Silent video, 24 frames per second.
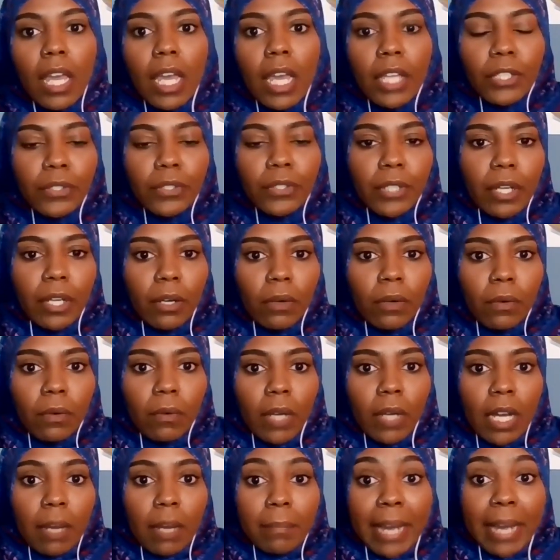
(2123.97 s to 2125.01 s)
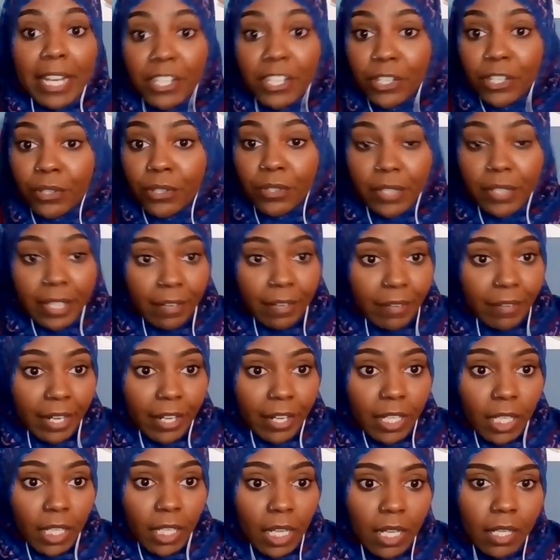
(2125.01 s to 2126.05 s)
My children, they're
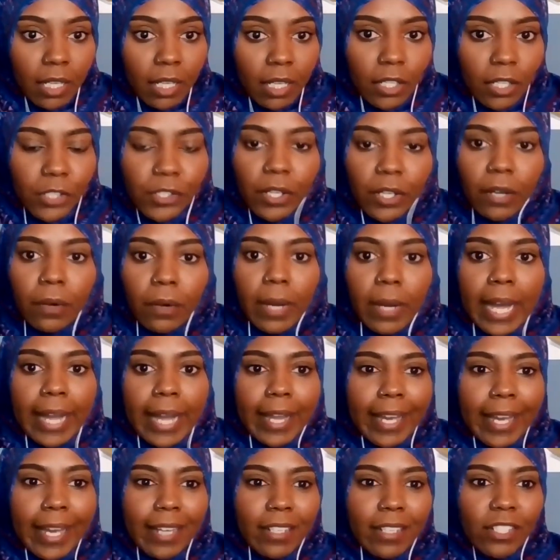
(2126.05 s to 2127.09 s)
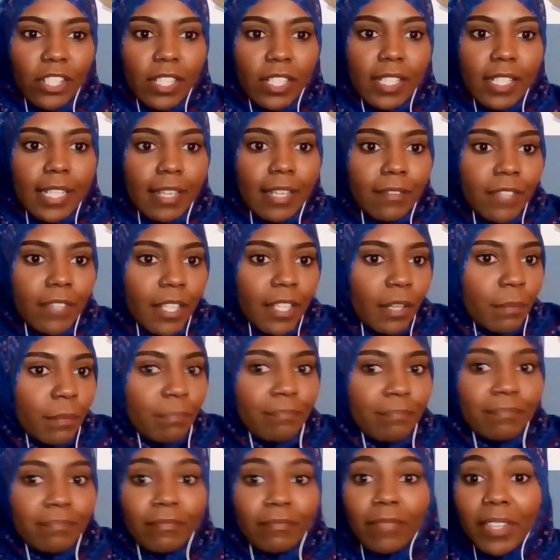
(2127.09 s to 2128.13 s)
very young. So I kind of just give
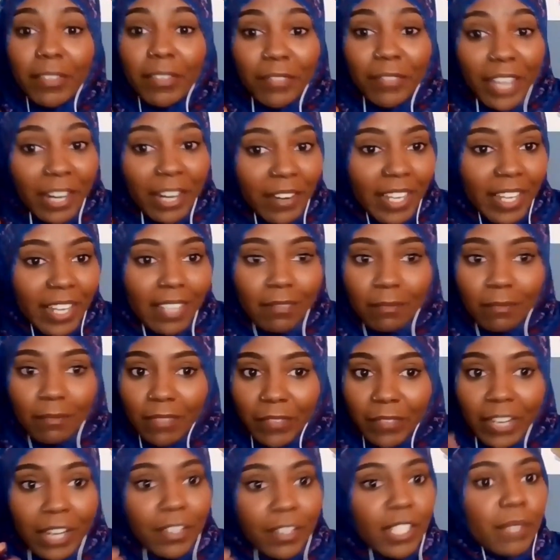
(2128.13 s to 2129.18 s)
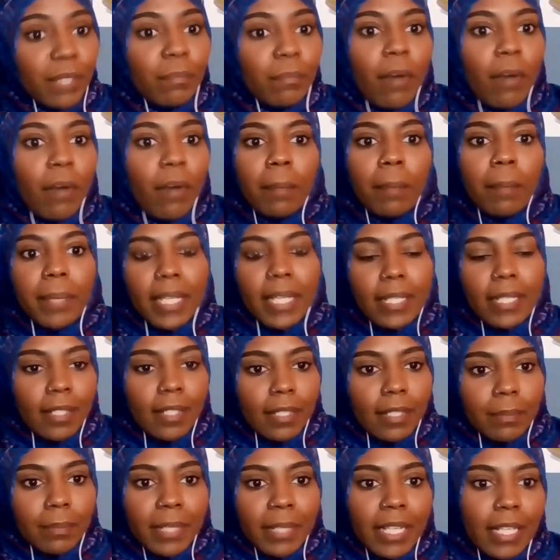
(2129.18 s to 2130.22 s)
them very, very small
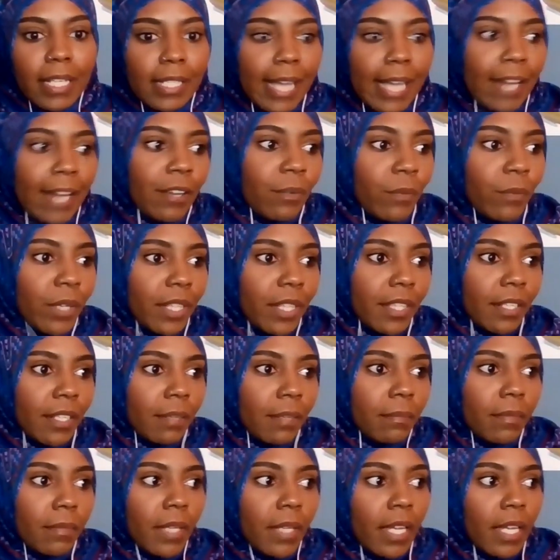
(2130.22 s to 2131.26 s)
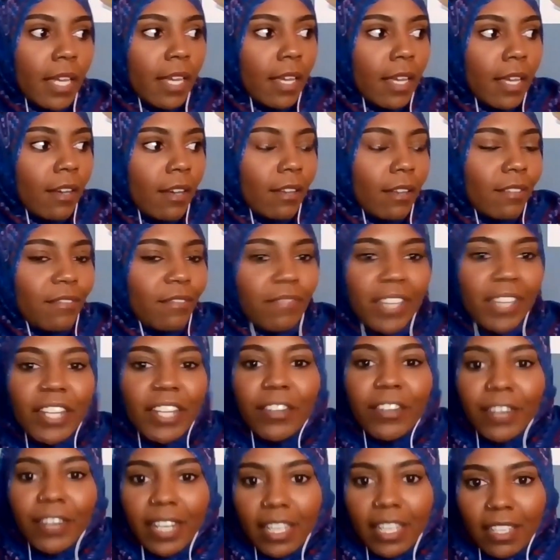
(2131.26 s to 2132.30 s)
pieces because I don't want them
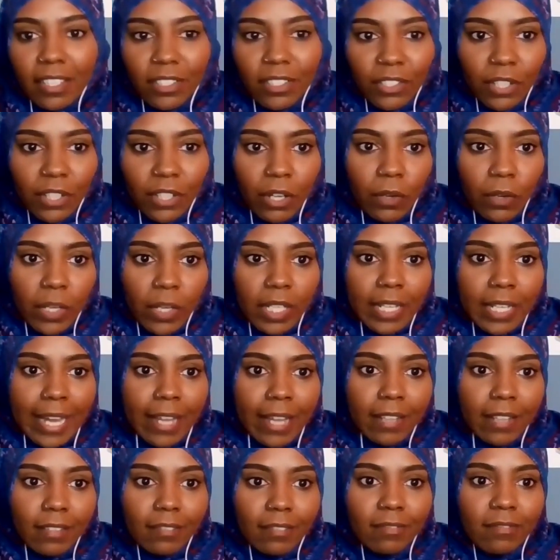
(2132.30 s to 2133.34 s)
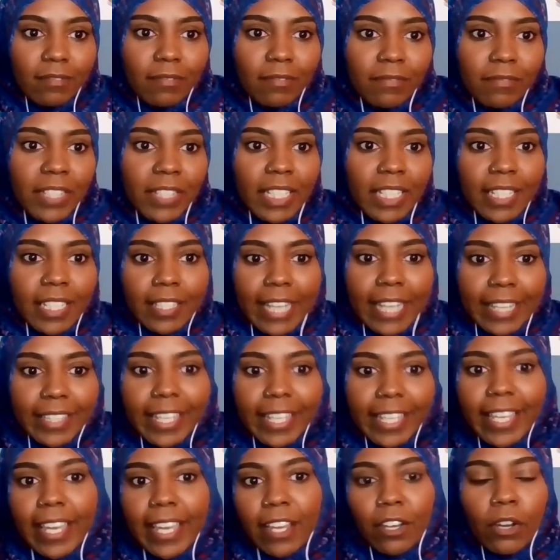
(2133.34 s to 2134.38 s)
fearing, and not feeling like
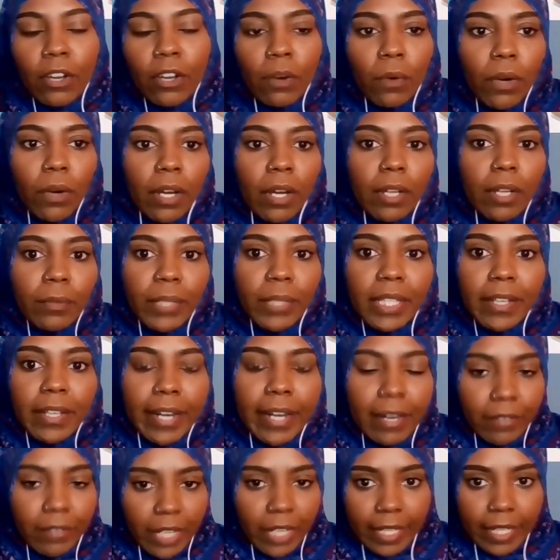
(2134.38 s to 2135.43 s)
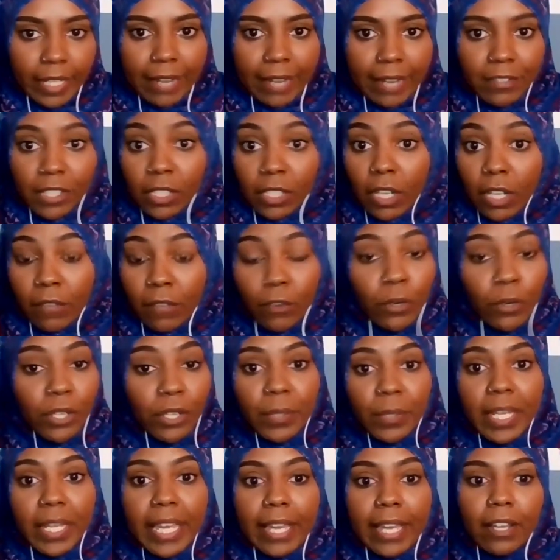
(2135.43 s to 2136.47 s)
they can't go on with their everyday lives. Of
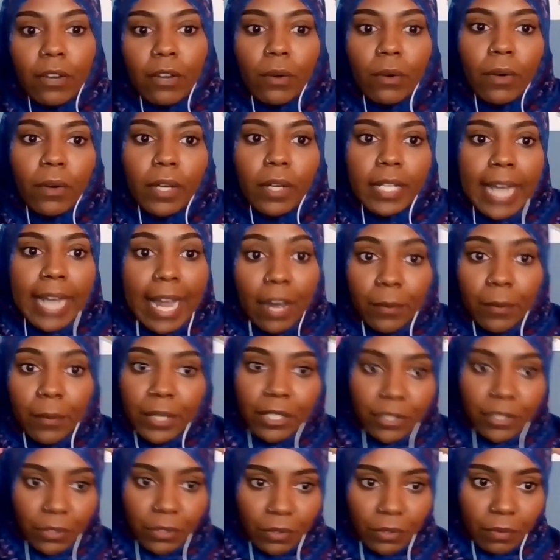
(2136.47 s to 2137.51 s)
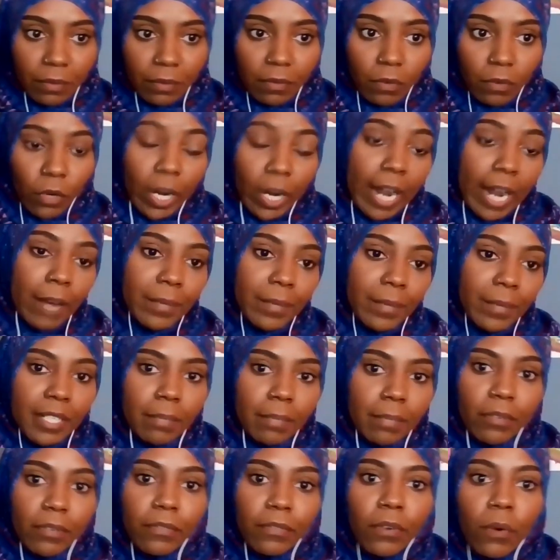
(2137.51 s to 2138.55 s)
course, we can't go on how we do or how we
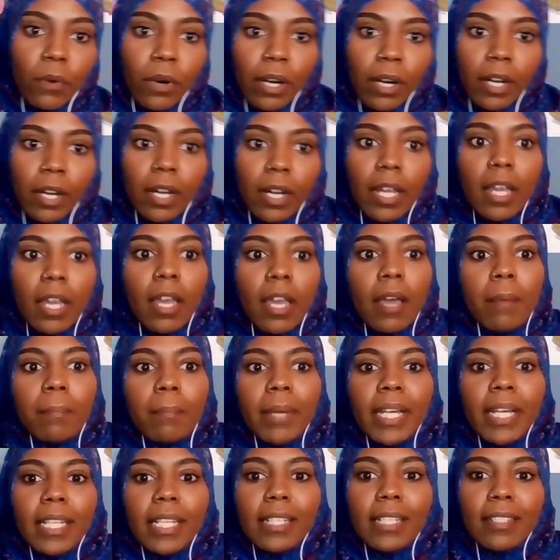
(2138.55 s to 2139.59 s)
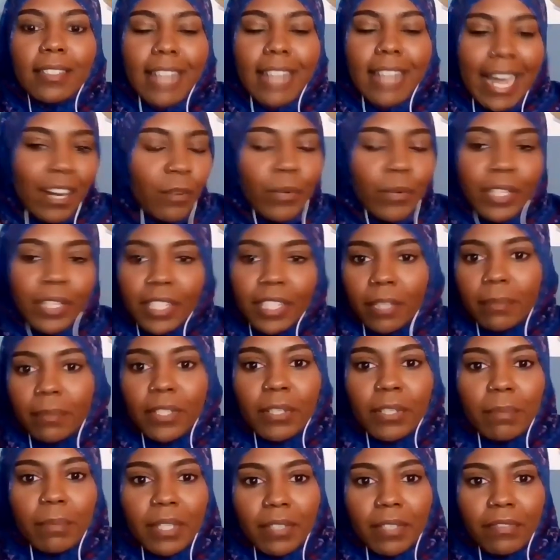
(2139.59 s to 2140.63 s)
did before, but I don't want them
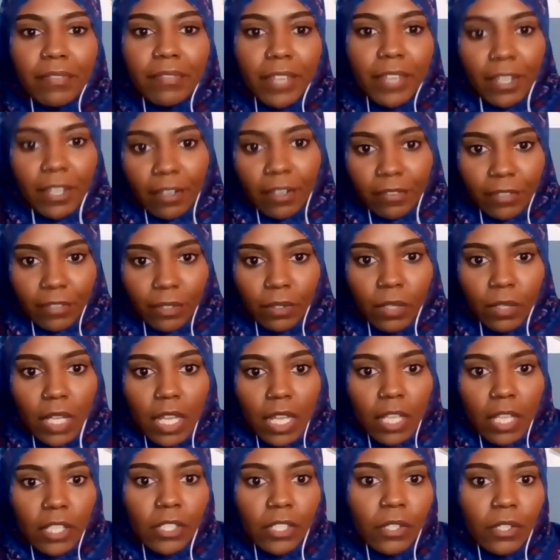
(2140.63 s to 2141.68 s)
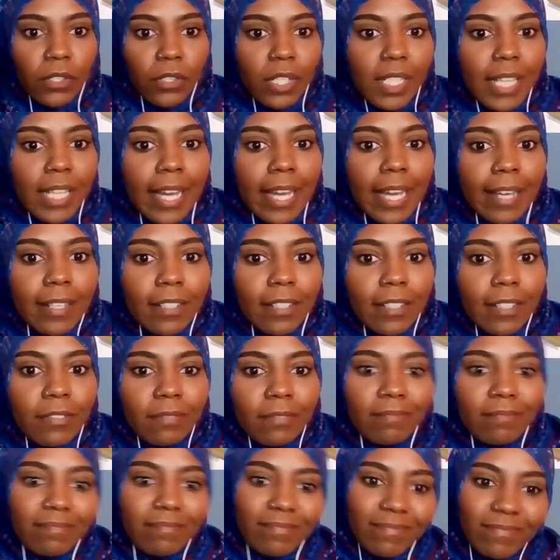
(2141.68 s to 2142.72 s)
to be fearful. So just kind of,
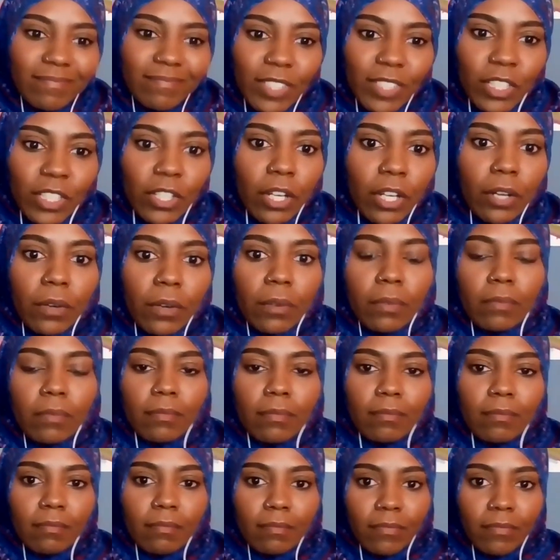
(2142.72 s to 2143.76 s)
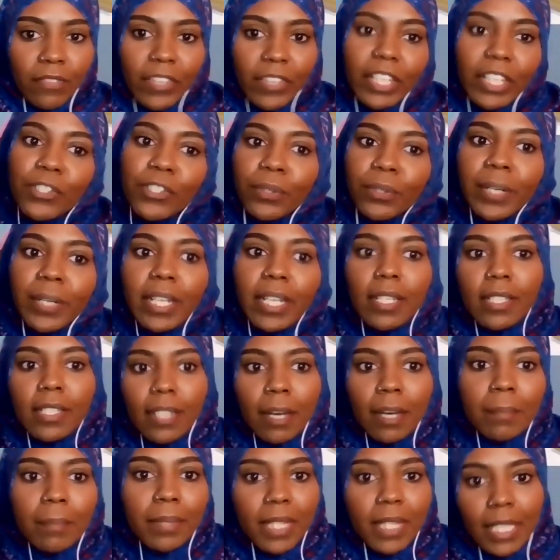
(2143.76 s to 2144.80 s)
you know, filtering
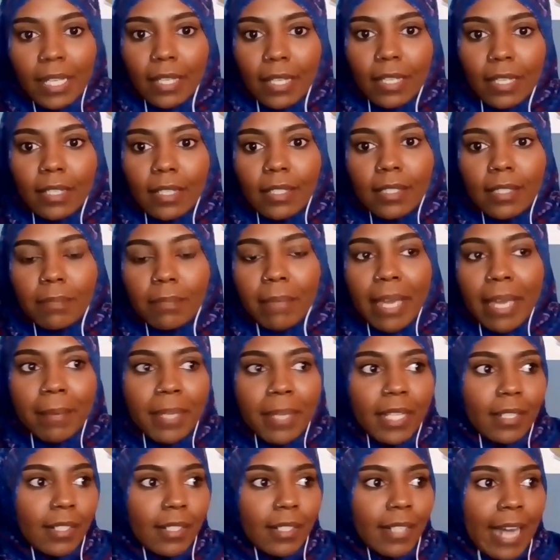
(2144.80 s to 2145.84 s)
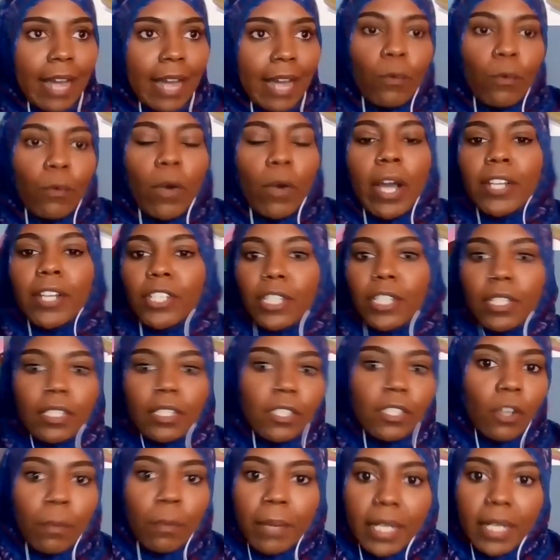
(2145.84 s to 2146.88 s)
some things, maybe not watching
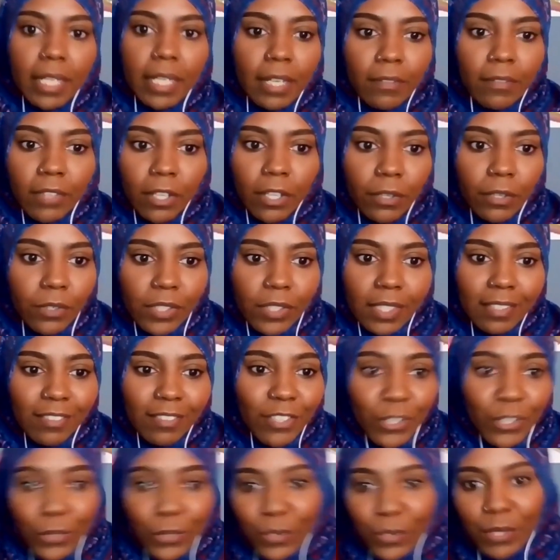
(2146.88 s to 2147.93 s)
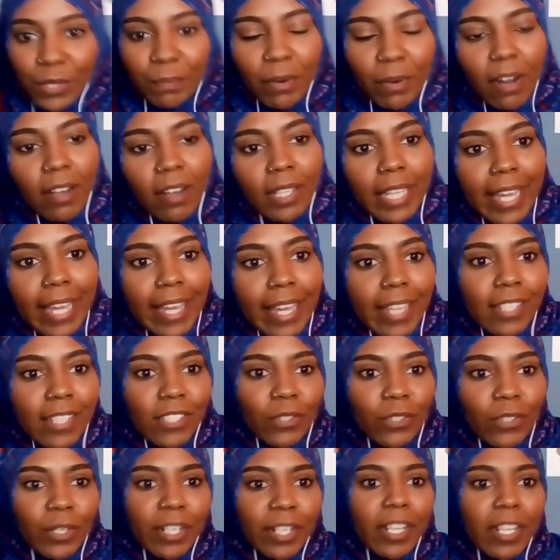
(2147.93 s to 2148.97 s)
so many of those news
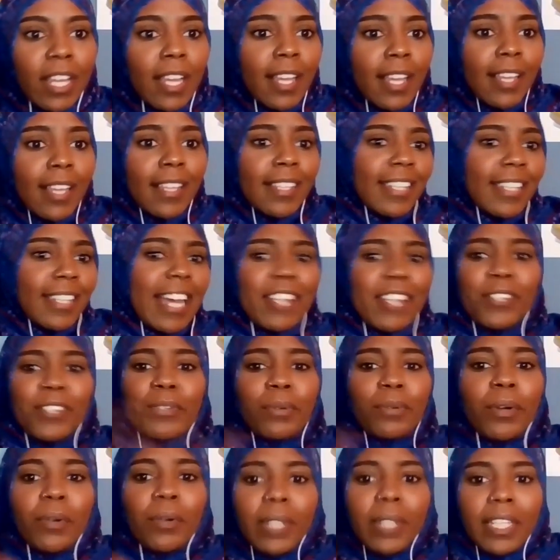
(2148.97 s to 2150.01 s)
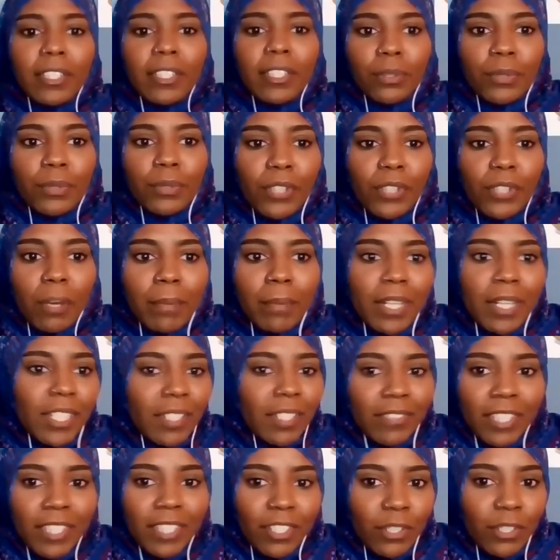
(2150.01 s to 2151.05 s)
broadcasts or not scrolling through so much
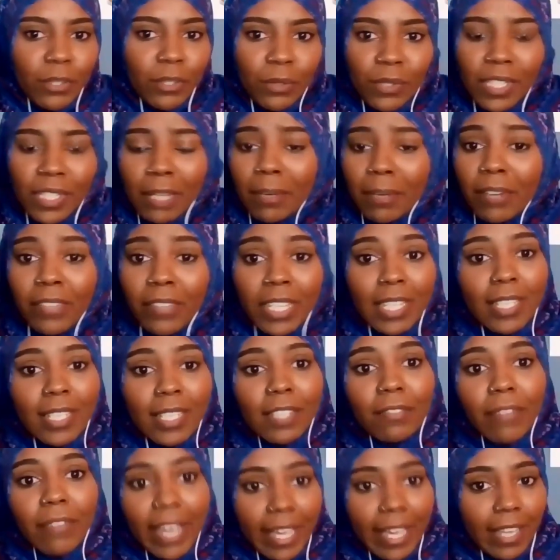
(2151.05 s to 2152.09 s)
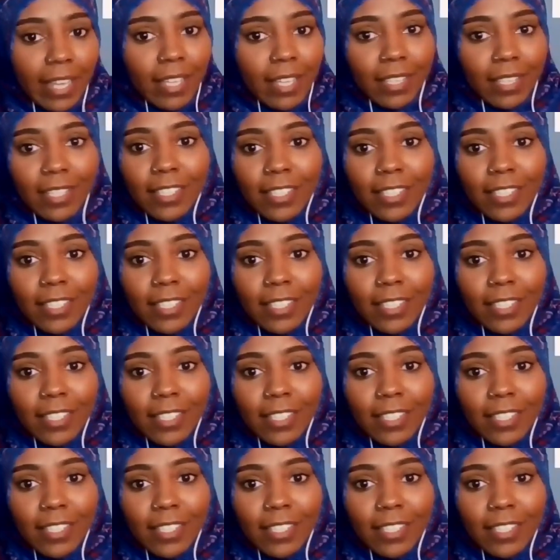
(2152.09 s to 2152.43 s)
of the news. Some of it is fake.